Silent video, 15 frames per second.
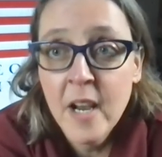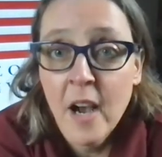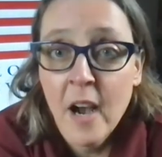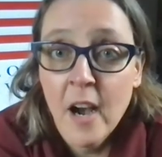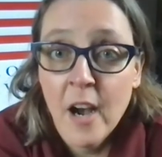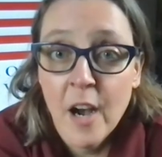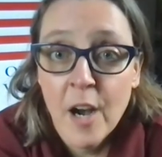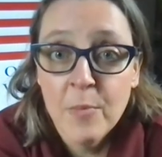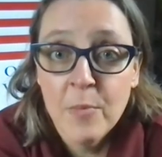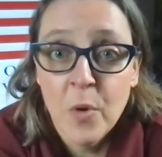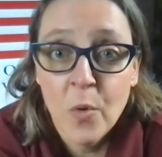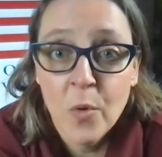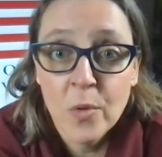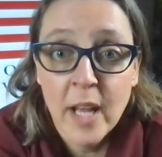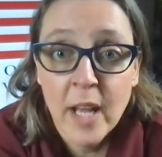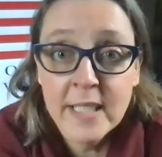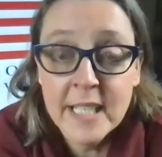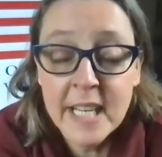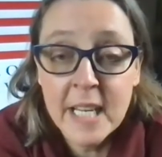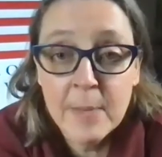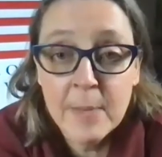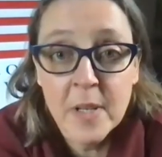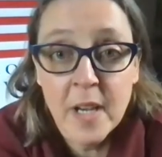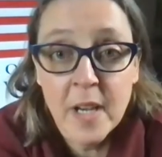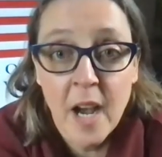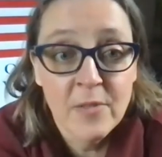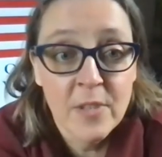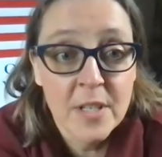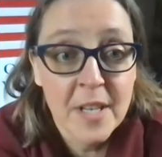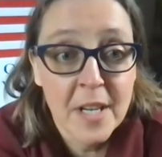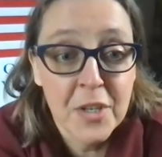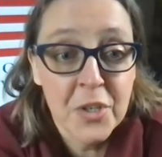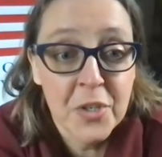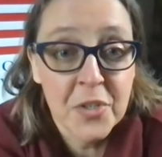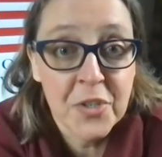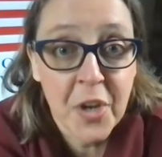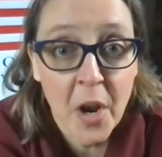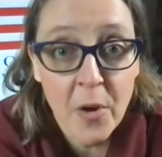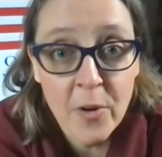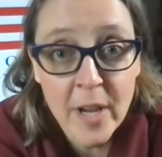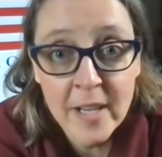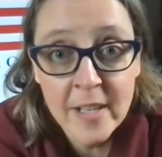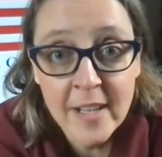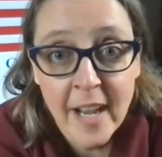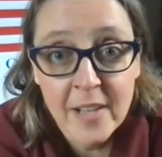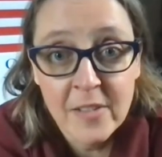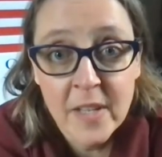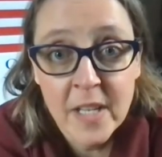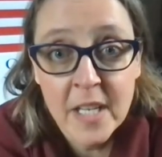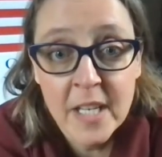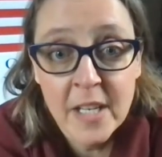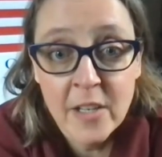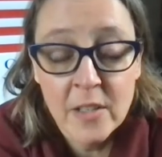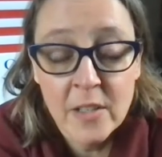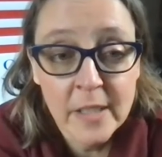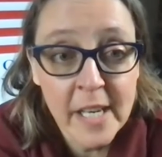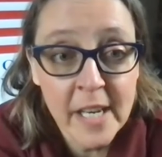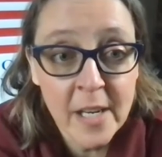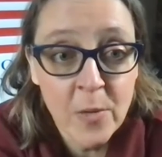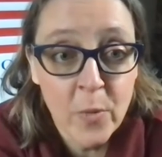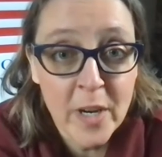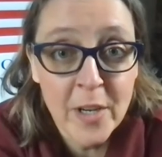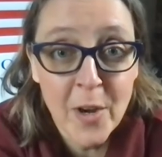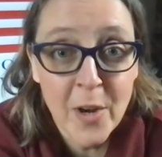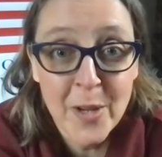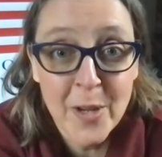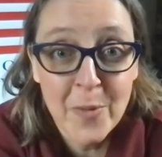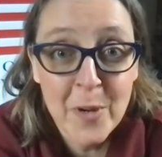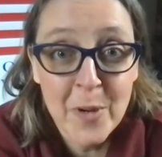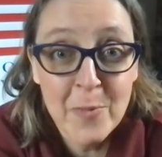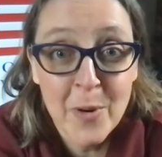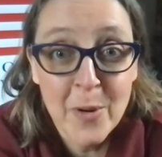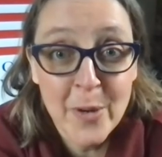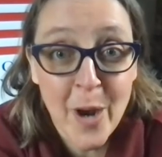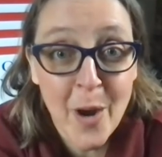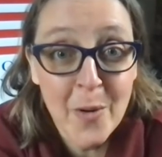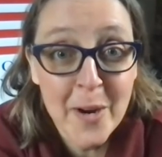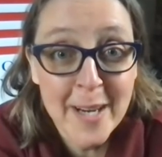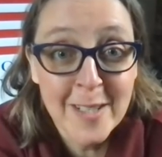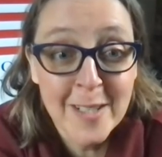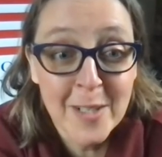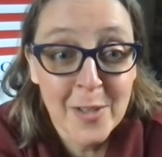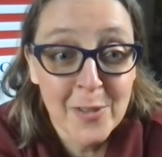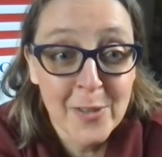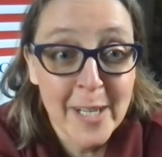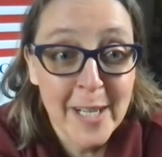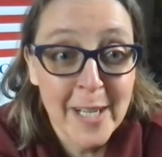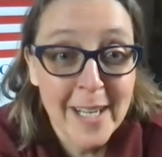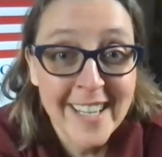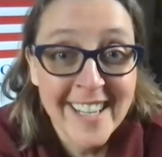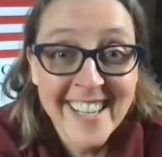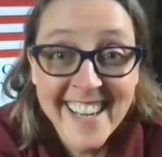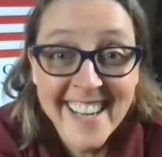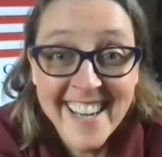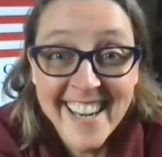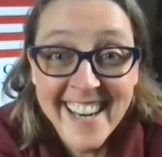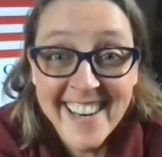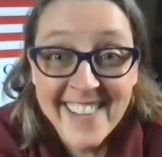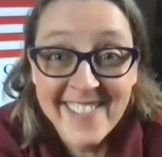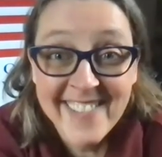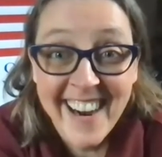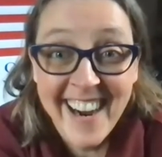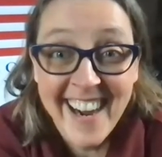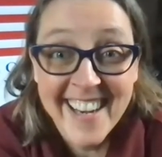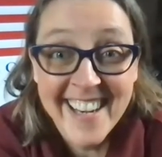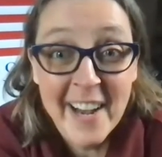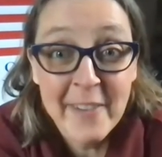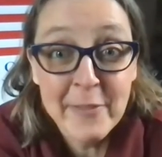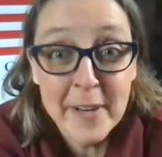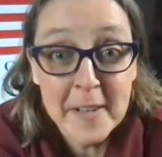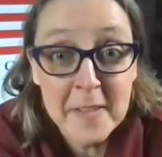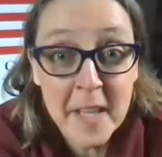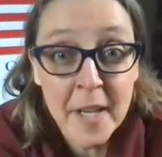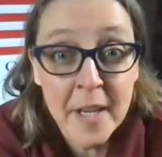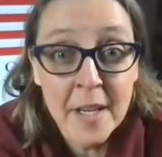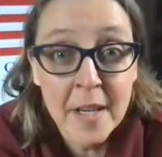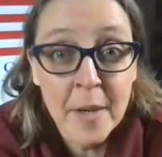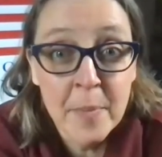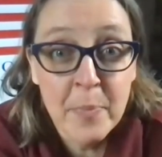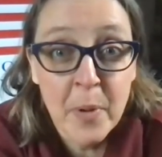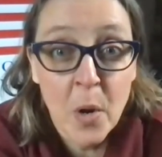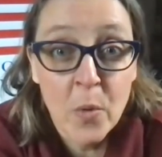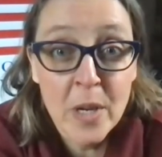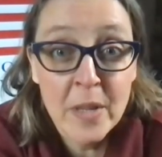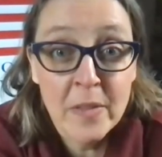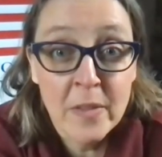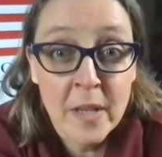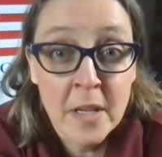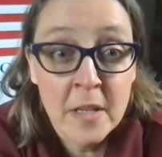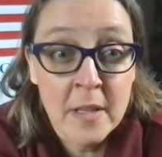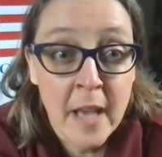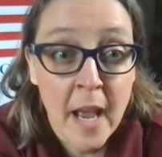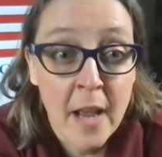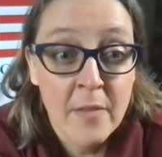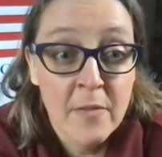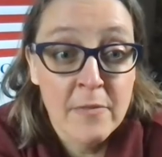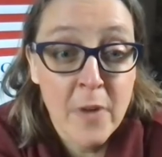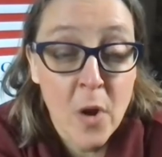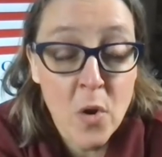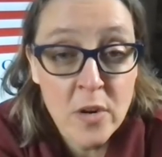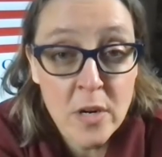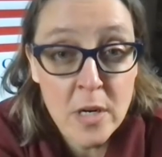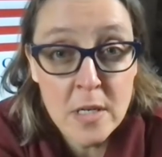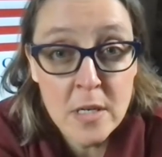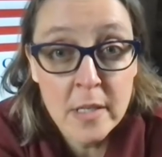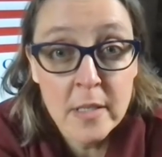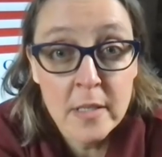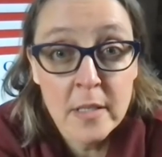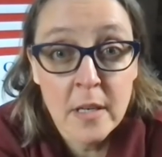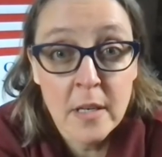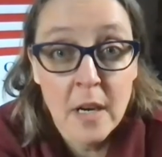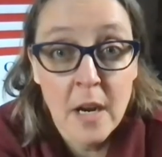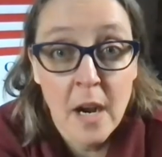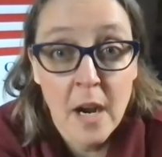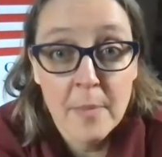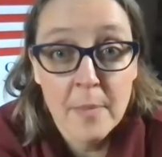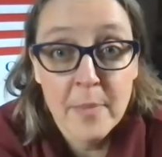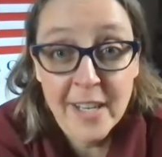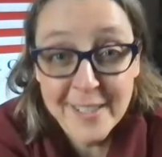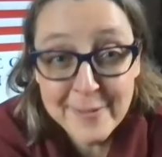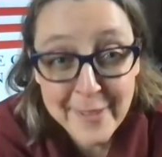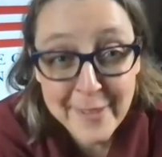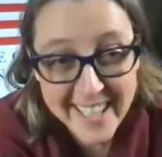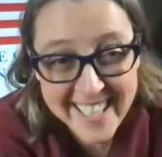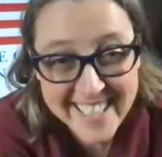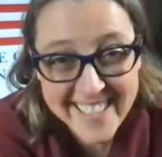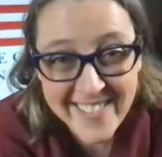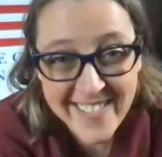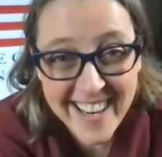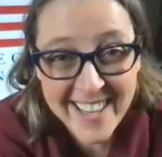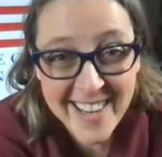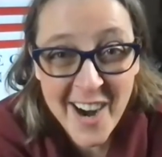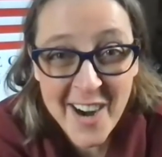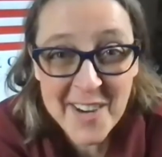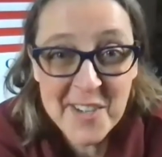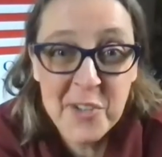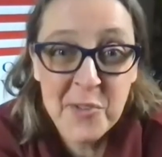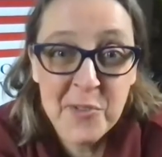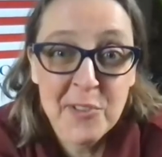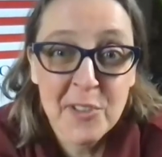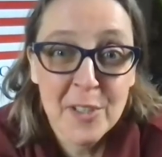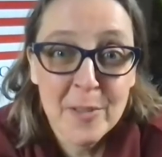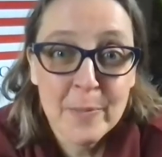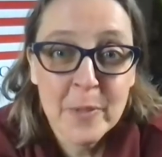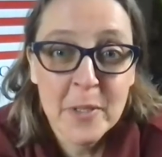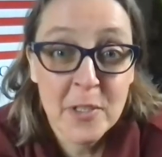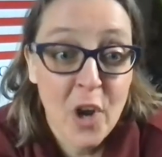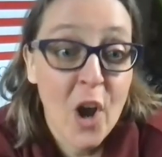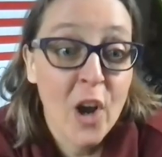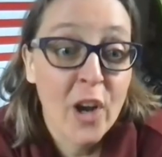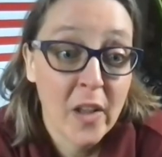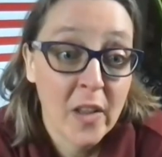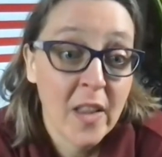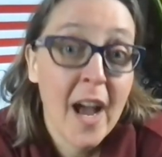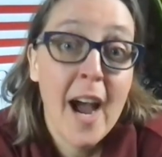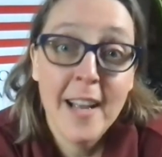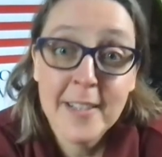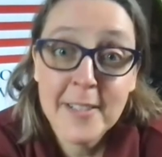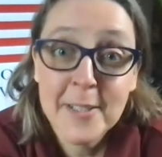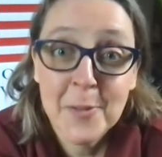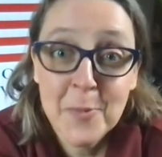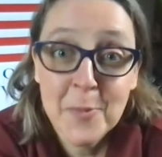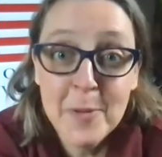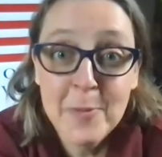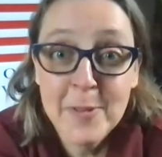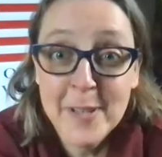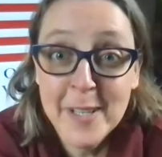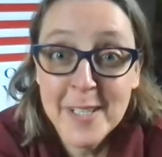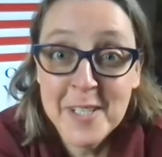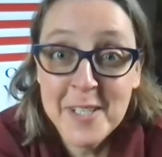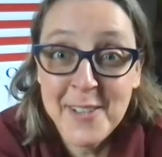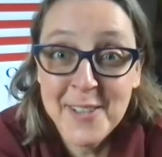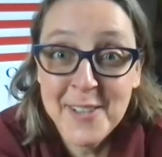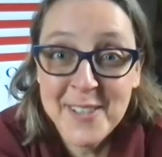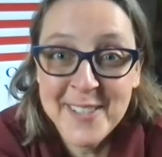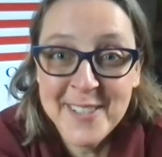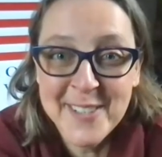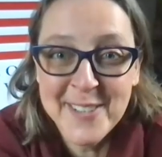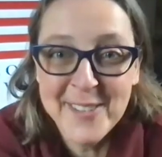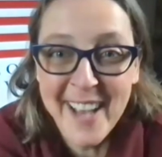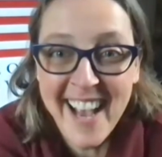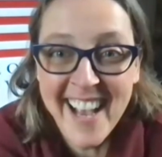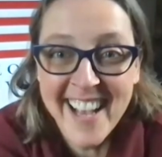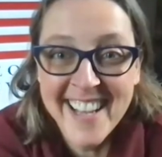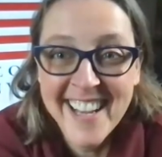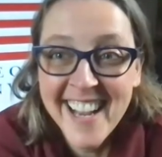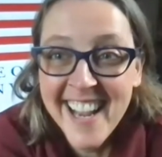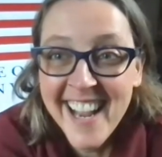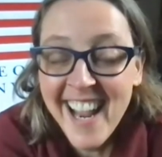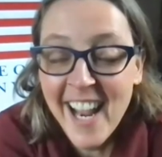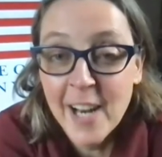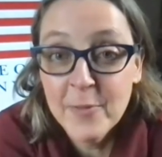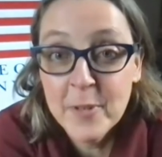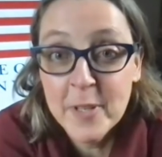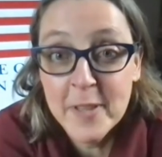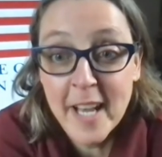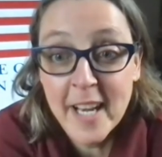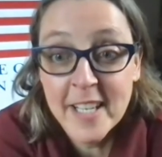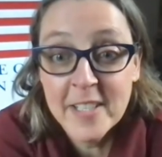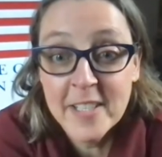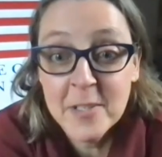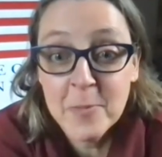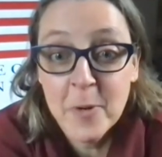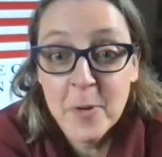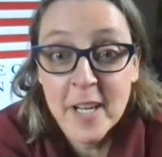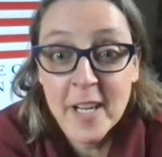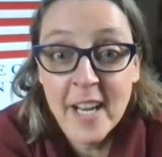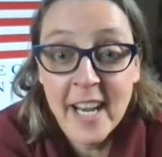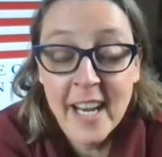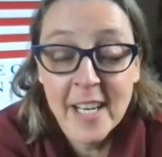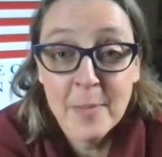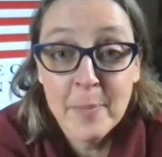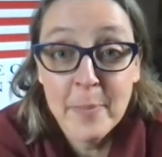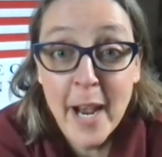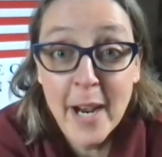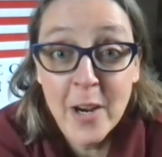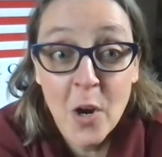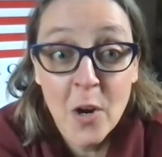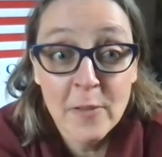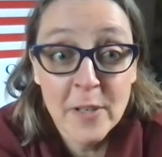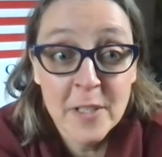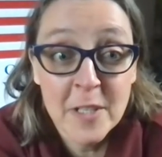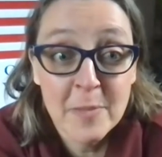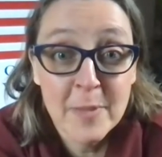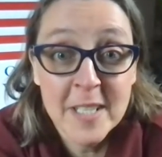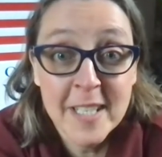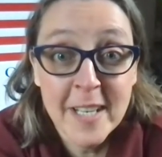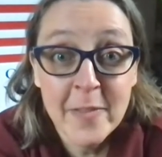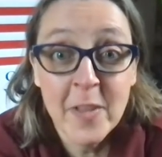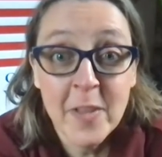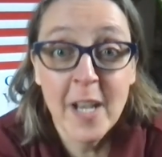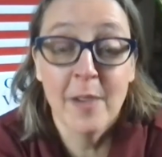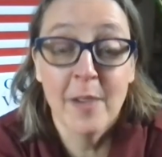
Let's keep the conversations going. I think here at League, we know that we won't always agree on everything, but we think that voters benefit when our two groups talk a lot. So we will continue to do that. And with that, I just want to hand it back over to Ms. Cynthia.